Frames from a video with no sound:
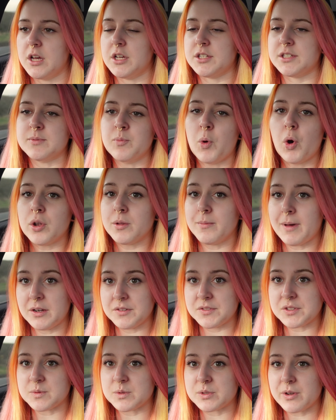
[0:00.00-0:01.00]
a small
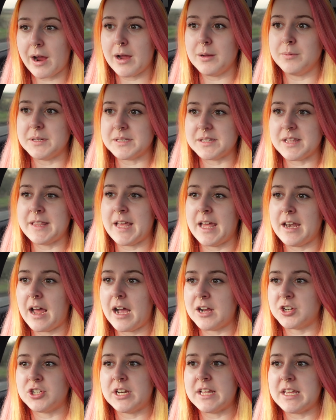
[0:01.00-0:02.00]
amount of subscribers and then
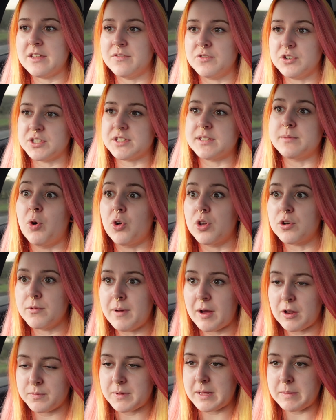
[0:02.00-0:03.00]
actually even a smaller
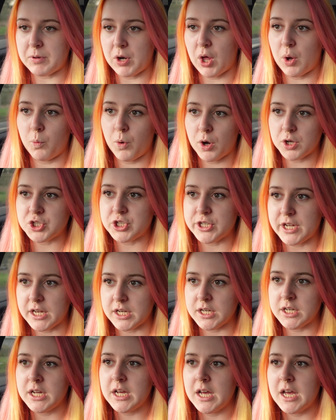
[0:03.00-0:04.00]
amount of people are
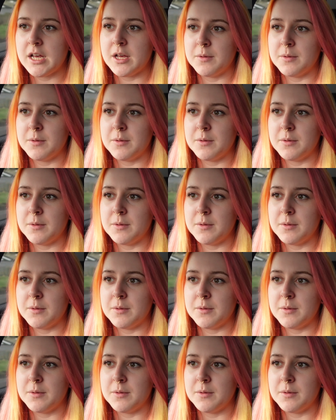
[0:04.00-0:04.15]
watching.